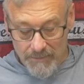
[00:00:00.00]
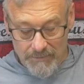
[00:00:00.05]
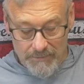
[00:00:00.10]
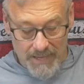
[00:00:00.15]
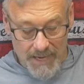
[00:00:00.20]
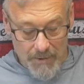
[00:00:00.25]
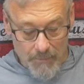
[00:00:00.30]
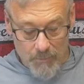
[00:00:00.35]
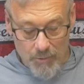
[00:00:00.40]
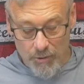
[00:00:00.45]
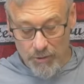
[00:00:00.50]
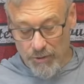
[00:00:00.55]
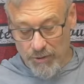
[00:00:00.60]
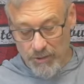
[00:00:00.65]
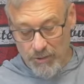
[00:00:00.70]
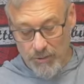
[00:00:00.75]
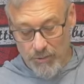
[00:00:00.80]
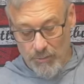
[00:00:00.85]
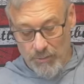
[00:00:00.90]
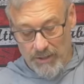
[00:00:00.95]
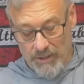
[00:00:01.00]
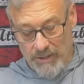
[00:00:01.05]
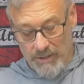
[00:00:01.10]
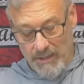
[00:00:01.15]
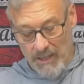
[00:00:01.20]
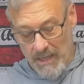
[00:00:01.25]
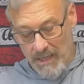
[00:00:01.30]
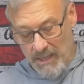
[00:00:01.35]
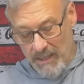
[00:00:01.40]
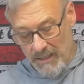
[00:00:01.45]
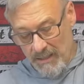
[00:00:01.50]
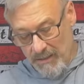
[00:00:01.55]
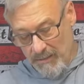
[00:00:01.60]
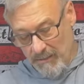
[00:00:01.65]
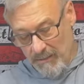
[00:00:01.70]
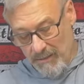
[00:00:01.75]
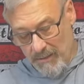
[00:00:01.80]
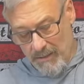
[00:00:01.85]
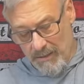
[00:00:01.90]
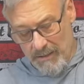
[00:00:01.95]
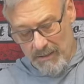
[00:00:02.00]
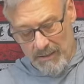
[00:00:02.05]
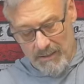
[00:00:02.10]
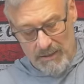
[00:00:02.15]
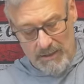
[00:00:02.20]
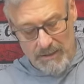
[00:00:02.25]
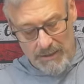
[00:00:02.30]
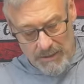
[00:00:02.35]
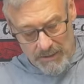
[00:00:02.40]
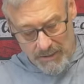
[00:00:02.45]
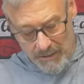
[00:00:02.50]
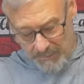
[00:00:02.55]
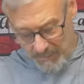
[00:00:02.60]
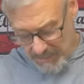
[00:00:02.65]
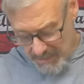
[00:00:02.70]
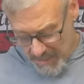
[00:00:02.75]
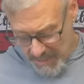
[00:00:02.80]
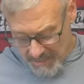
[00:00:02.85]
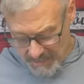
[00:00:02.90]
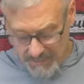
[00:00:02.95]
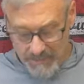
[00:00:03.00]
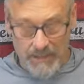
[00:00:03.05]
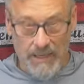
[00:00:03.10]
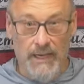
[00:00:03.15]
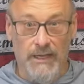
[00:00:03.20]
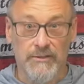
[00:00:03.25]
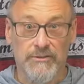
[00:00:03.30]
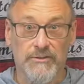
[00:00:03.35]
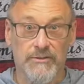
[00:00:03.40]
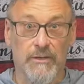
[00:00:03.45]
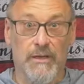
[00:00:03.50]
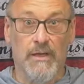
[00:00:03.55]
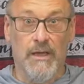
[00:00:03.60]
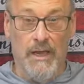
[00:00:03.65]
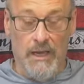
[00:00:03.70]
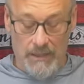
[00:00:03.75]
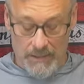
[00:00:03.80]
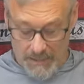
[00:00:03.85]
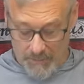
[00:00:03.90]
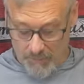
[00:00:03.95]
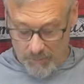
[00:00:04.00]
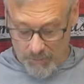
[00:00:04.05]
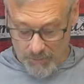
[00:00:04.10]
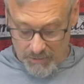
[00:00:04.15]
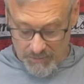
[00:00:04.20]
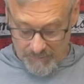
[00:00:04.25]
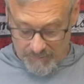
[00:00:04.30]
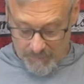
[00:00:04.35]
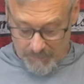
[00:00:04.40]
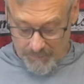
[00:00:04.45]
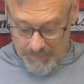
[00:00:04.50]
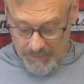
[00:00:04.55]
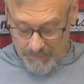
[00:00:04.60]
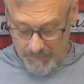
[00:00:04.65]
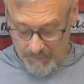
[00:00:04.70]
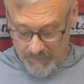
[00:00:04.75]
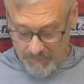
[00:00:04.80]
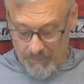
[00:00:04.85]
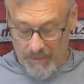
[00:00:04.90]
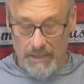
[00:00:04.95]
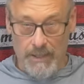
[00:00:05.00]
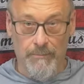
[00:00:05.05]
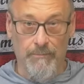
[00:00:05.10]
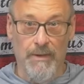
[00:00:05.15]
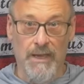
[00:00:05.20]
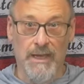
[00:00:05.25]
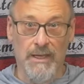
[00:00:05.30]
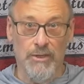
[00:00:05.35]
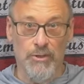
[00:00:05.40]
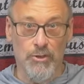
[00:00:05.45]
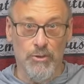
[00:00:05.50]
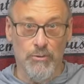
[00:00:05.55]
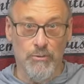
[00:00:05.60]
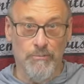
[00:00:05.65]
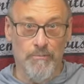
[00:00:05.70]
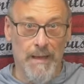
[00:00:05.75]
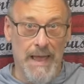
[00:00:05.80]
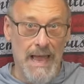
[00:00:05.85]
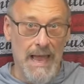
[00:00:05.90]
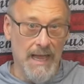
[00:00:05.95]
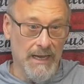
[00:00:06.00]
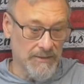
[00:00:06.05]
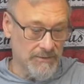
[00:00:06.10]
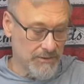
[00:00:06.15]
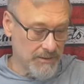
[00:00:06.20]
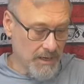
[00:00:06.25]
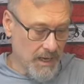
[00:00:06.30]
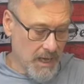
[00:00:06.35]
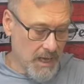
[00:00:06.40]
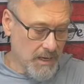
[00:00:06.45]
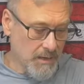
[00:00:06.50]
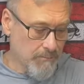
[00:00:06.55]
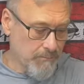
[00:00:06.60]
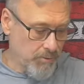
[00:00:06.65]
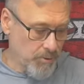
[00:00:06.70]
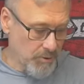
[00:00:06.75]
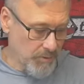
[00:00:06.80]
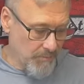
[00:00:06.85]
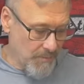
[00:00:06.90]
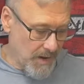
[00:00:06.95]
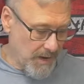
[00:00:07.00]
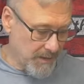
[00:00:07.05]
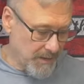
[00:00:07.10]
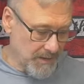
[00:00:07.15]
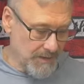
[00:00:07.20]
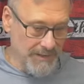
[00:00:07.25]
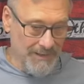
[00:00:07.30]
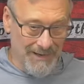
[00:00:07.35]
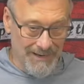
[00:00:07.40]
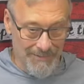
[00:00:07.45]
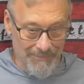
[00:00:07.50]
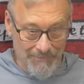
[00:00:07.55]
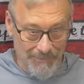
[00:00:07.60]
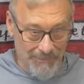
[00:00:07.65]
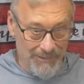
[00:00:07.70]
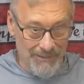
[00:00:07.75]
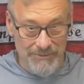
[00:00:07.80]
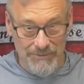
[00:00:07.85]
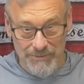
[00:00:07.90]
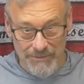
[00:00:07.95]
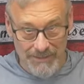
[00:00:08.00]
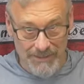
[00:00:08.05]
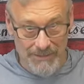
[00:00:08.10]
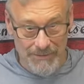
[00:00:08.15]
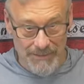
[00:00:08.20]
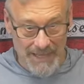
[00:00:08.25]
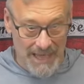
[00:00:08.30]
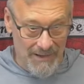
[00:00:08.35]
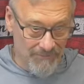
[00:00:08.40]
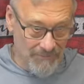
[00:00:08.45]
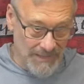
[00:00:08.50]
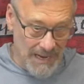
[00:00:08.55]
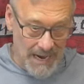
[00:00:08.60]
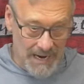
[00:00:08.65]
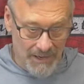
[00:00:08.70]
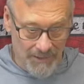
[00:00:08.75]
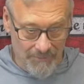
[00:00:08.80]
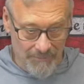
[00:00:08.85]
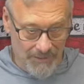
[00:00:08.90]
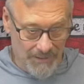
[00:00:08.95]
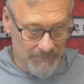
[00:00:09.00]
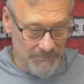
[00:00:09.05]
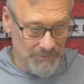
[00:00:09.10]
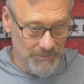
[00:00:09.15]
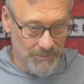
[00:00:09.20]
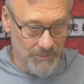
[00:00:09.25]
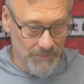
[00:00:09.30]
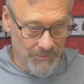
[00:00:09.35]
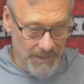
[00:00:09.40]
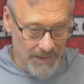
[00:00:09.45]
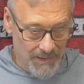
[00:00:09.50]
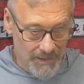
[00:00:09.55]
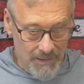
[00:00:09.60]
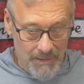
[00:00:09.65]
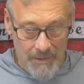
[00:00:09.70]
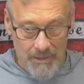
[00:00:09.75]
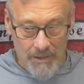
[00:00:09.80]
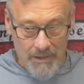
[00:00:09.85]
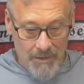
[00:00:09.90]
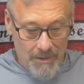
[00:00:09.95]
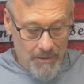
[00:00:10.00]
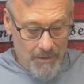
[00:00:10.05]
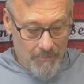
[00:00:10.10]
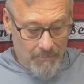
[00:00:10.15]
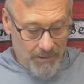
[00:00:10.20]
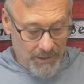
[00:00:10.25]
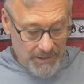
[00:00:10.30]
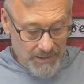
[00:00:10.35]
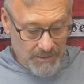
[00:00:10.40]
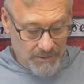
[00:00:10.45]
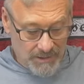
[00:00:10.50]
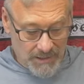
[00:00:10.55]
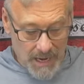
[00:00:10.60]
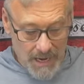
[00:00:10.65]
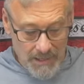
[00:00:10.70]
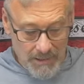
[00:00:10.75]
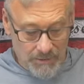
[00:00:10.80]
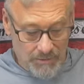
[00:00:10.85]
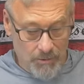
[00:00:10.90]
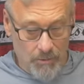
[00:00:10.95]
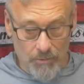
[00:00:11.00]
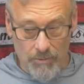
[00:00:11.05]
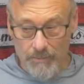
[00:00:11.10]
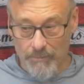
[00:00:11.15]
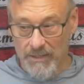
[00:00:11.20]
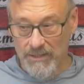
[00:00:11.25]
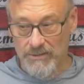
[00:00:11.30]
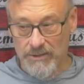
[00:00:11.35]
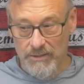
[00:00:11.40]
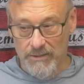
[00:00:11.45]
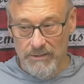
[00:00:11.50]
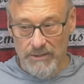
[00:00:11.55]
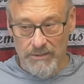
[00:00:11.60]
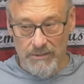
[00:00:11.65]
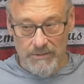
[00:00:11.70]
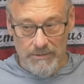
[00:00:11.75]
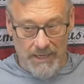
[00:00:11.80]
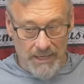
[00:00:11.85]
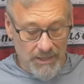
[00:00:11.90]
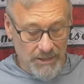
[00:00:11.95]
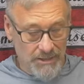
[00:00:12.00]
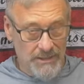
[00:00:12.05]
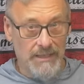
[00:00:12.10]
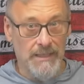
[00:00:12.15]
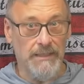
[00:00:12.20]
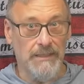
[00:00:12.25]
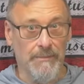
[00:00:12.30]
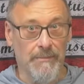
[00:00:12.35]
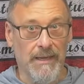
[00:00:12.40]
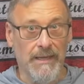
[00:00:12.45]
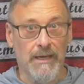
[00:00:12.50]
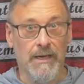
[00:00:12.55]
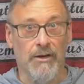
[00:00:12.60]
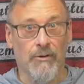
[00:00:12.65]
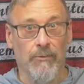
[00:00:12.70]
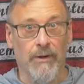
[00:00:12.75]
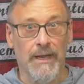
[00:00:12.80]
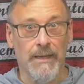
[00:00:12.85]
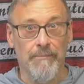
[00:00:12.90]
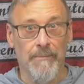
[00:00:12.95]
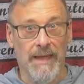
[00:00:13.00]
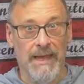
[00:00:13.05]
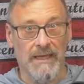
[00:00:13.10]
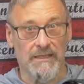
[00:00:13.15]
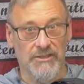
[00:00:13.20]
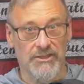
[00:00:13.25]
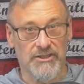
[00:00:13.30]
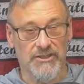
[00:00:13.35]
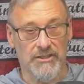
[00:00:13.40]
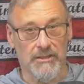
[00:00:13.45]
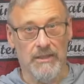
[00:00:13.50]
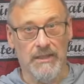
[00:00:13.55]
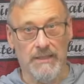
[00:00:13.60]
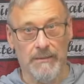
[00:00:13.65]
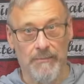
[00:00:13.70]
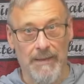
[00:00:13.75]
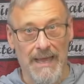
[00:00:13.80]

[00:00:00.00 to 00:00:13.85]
They were doing a uh, another contest and they were looking for people to recommend new bags. And I, put mine in. I didn't realize you needed to have diagrams and all that. But I kind of told them, I said, they need to make a gray man sling